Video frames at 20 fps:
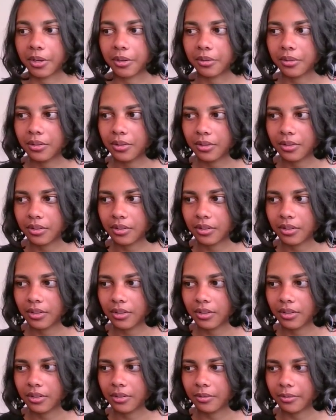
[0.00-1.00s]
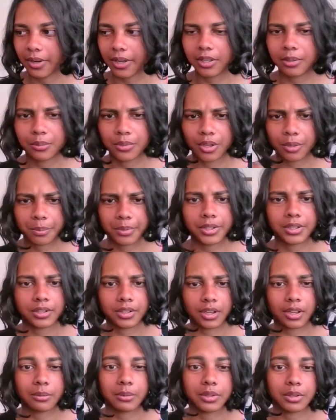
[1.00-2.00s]
about random topics
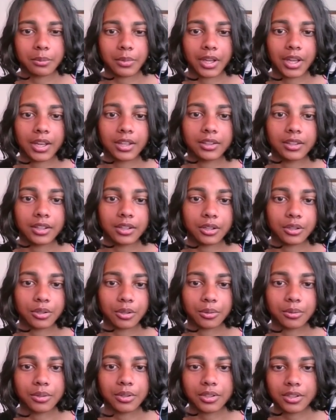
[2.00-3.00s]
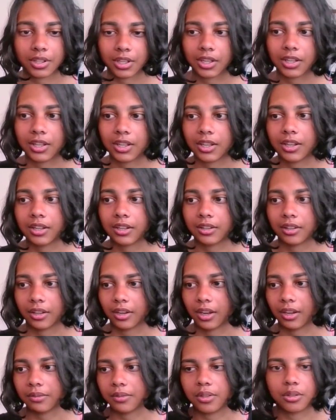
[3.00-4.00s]
that come into my head that you don't see here
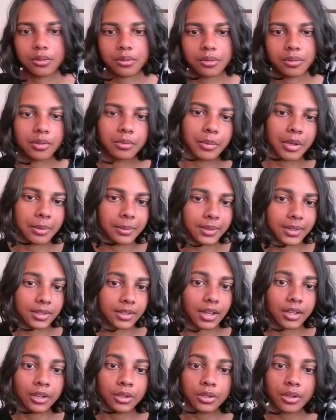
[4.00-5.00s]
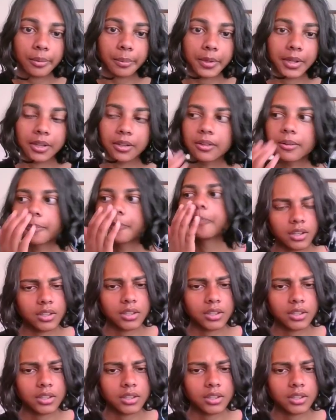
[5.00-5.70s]
that have to do with maybe this kind of topic.